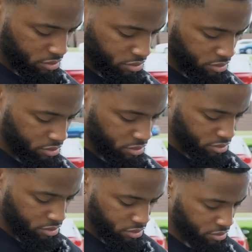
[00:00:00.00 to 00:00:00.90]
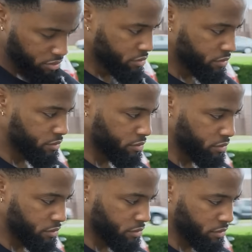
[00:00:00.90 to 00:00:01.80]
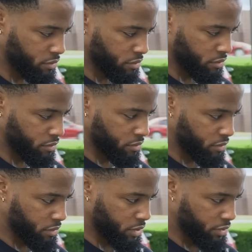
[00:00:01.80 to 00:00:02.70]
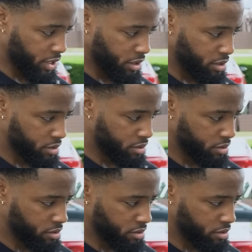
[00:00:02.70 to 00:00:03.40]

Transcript: This person isn't speaking.